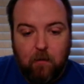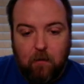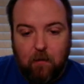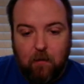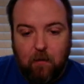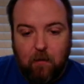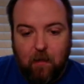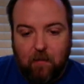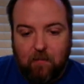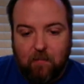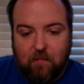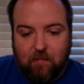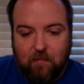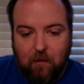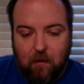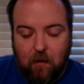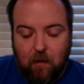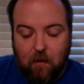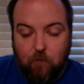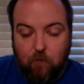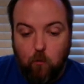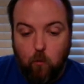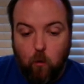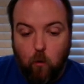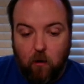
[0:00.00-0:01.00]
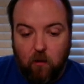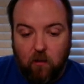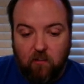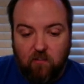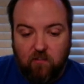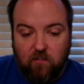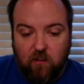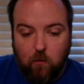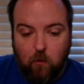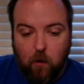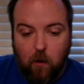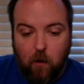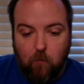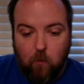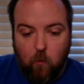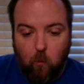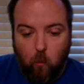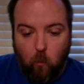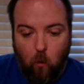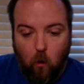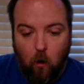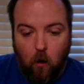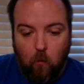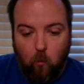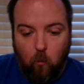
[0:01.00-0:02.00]
That's if you want to consider every
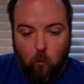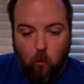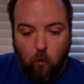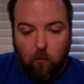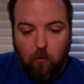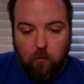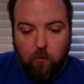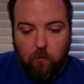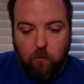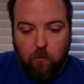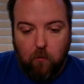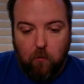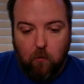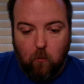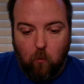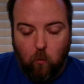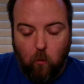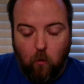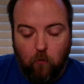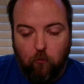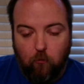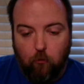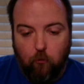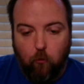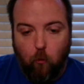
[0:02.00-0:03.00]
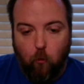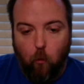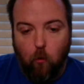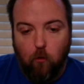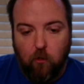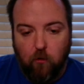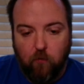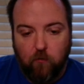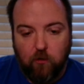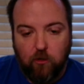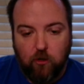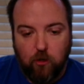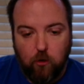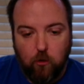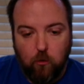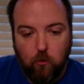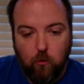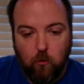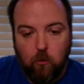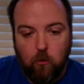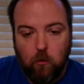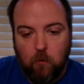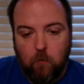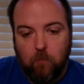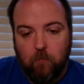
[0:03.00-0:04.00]
one worth, 1/4 of a
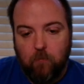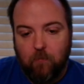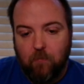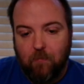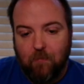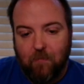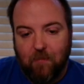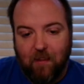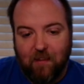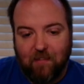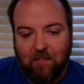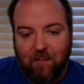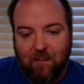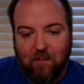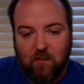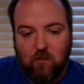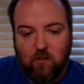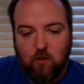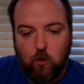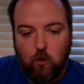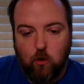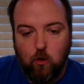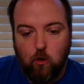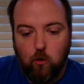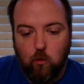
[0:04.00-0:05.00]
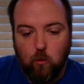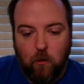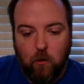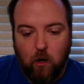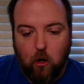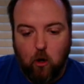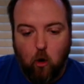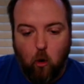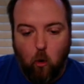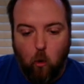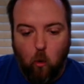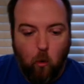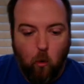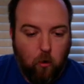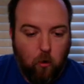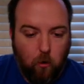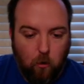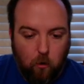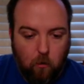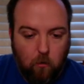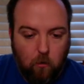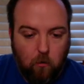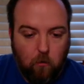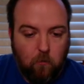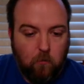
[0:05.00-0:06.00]
2, that's like 2
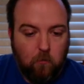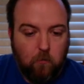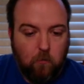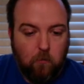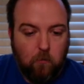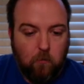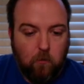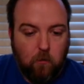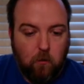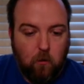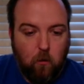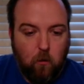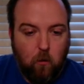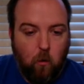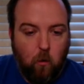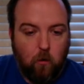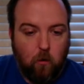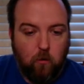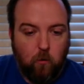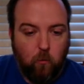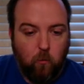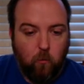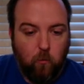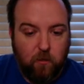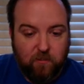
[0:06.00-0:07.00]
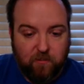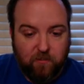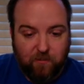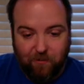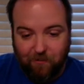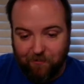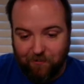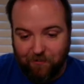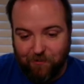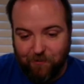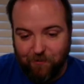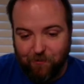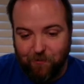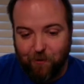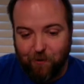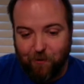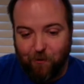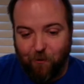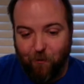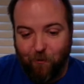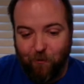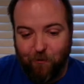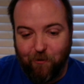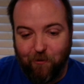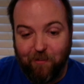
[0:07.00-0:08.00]
1/4 Coeurl Whisker, 2
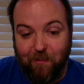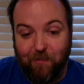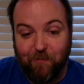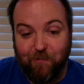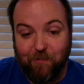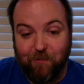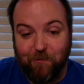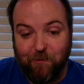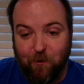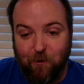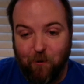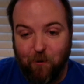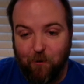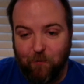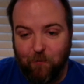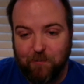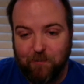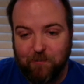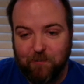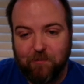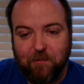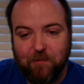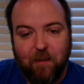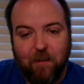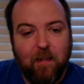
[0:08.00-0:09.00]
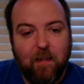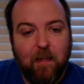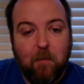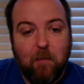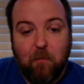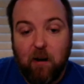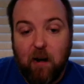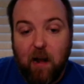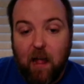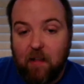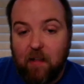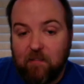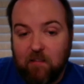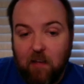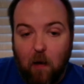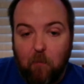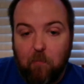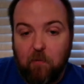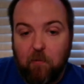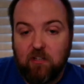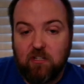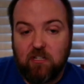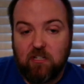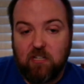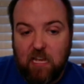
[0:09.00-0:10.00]
1/4 level 2 Coeurl Whiskers. But it adds
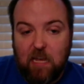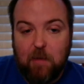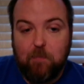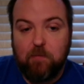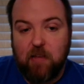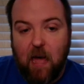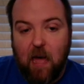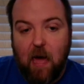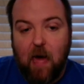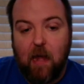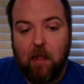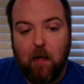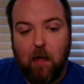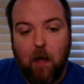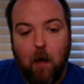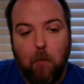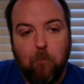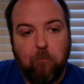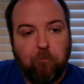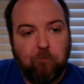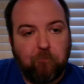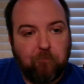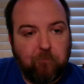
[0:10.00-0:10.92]
up. It just keeps adding up.